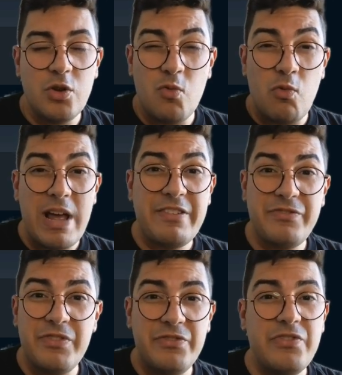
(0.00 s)

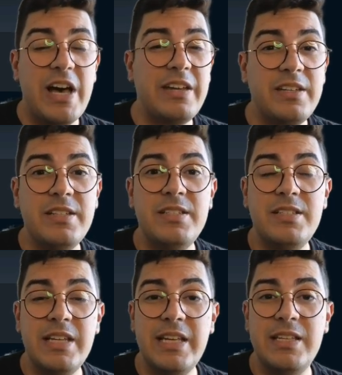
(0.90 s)
Ref.Finance
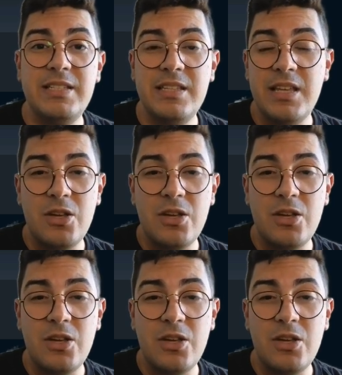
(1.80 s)
is the